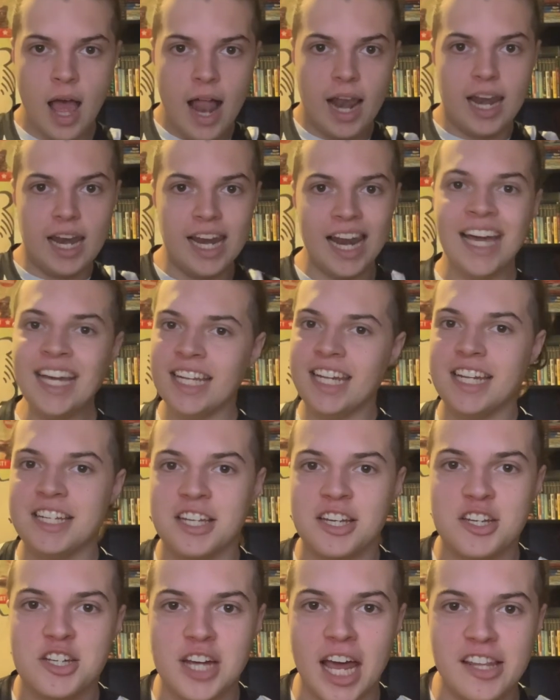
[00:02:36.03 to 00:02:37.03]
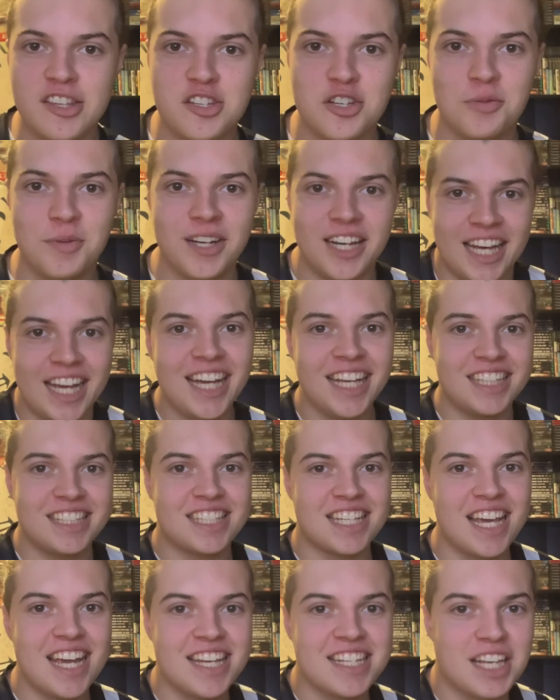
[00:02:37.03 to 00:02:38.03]
Ladies and gentlemen, it
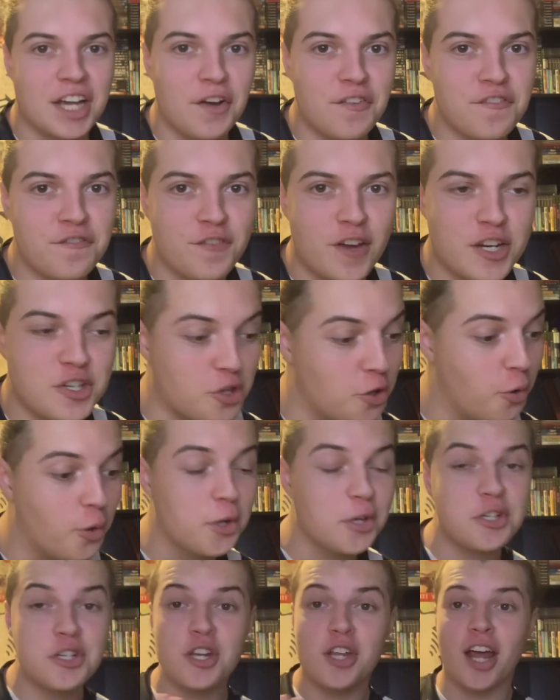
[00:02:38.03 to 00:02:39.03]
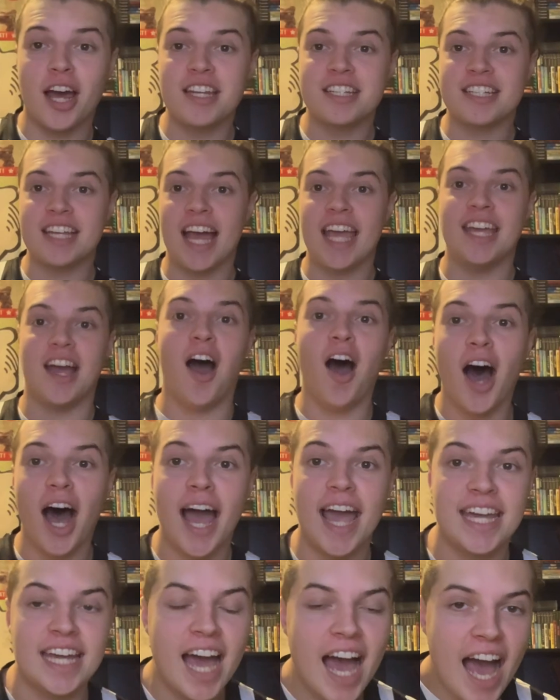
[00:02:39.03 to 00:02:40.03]
is official, or should I say,
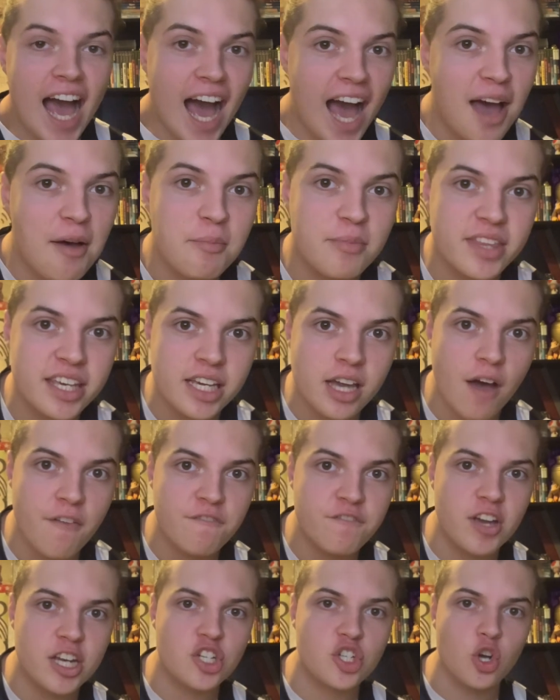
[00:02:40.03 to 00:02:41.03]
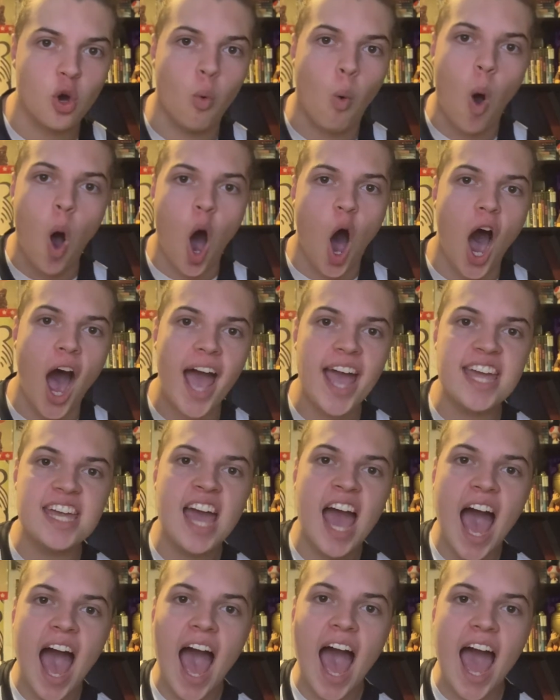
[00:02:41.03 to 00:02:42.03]
I am the official.
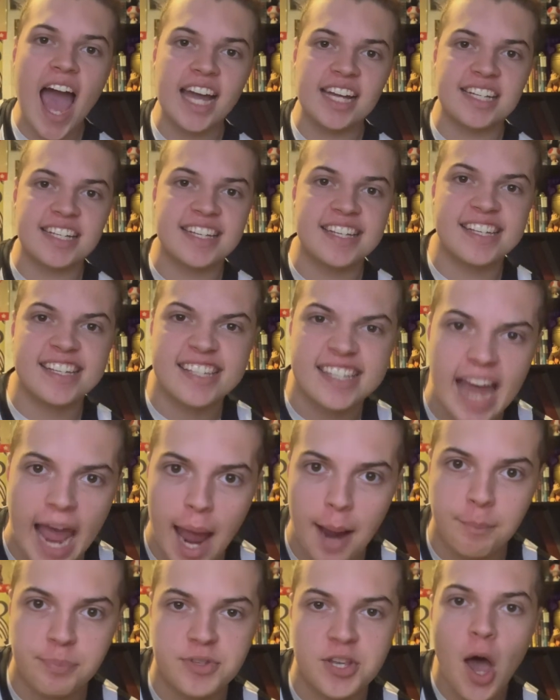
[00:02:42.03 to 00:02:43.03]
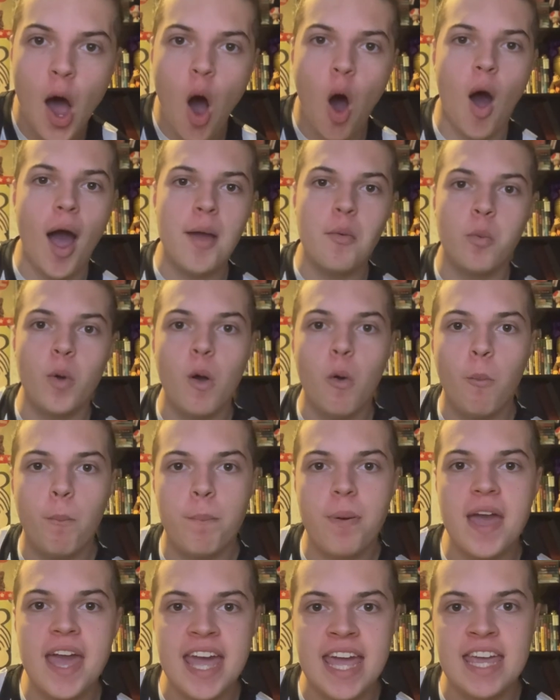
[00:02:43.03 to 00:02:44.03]
I accept. I will
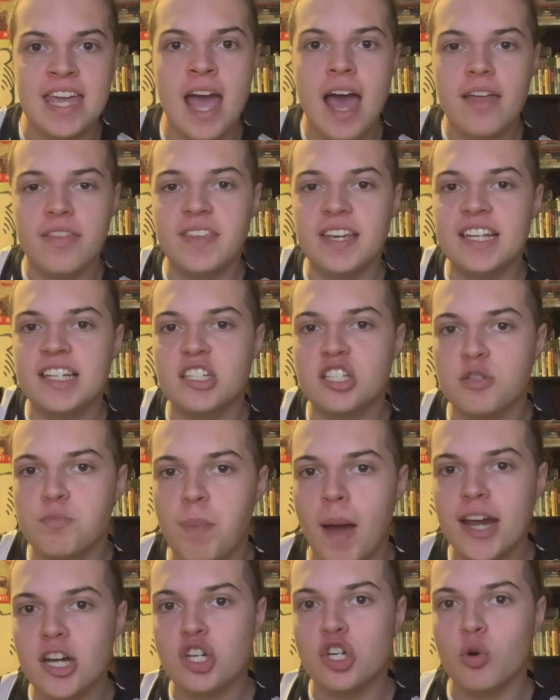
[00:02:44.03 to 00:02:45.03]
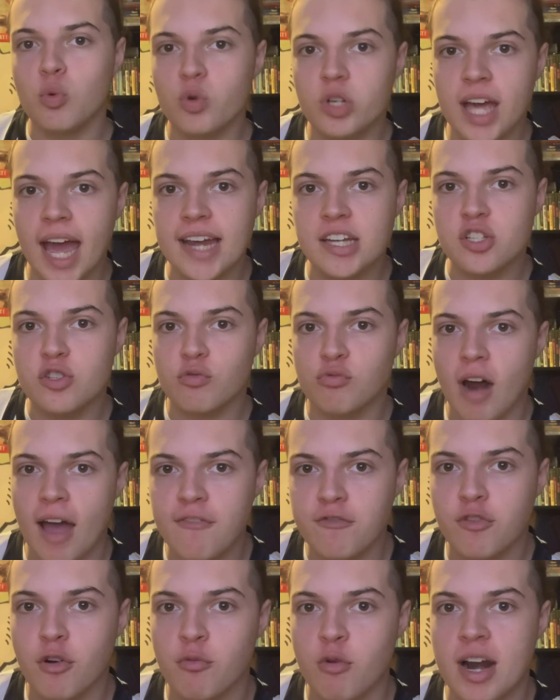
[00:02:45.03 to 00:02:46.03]
be the special guest
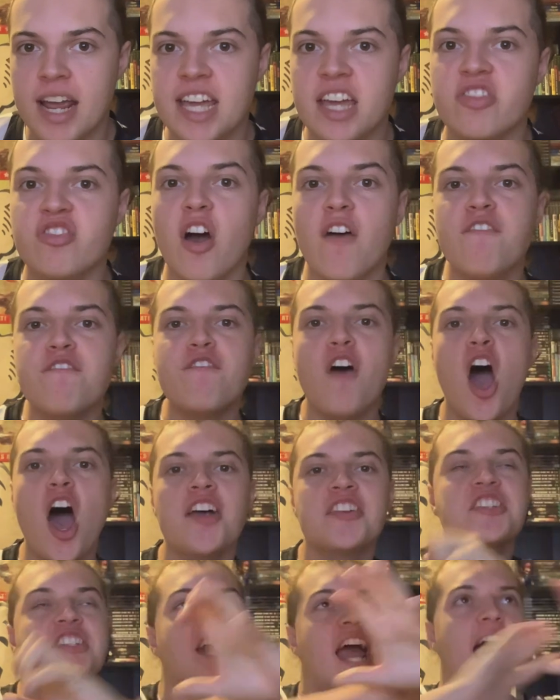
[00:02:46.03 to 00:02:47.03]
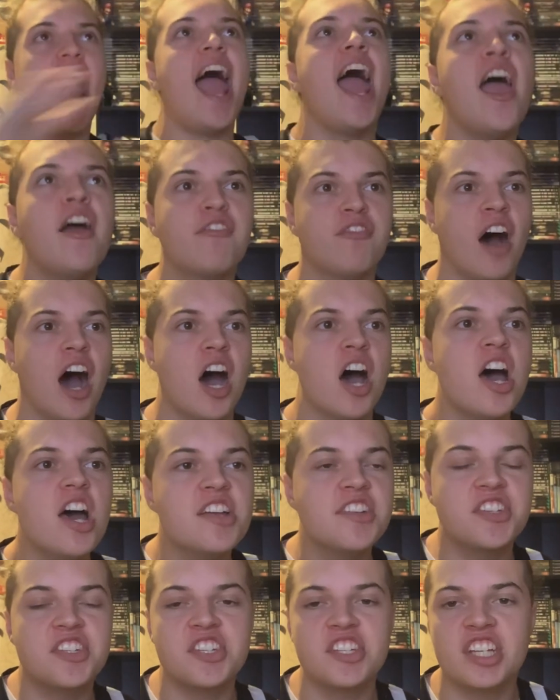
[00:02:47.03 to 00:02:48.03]
referee in the first ever
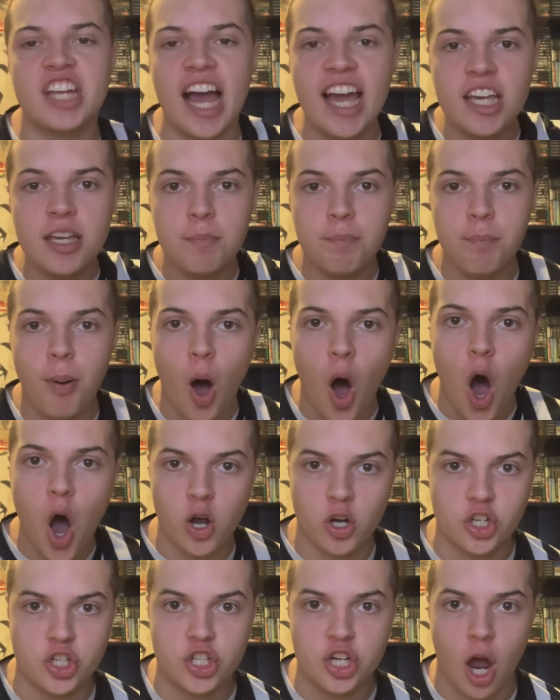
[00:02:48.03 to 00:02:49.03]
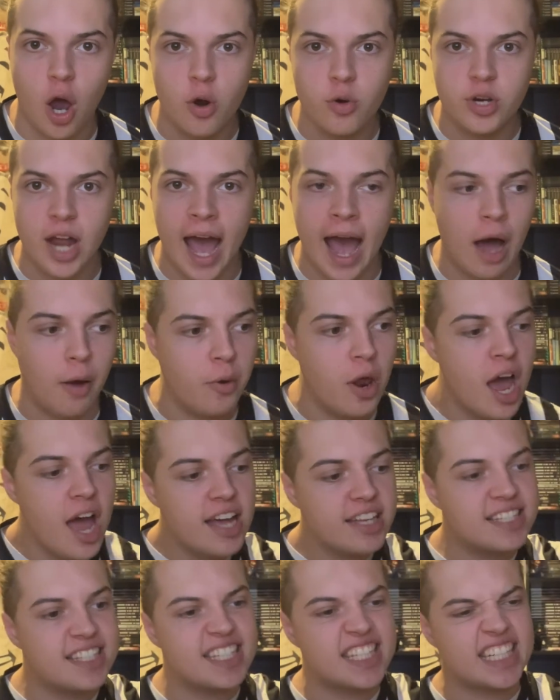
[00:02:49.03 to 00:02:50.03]
SK8 Park Showdown.
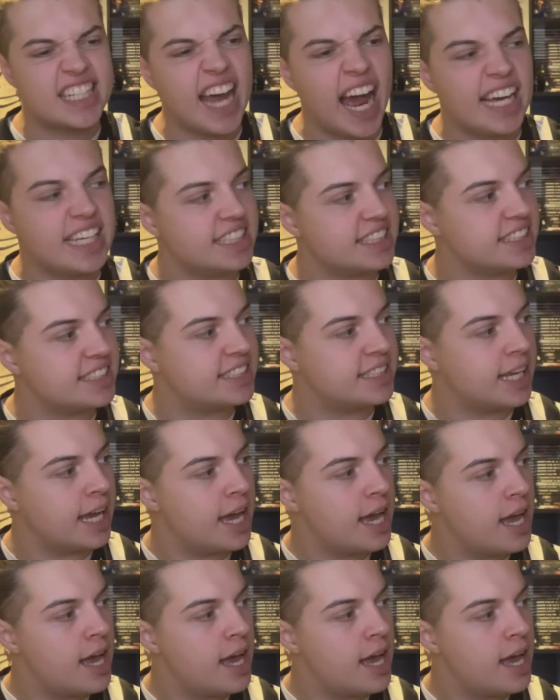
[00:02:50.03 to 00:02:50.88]
SK8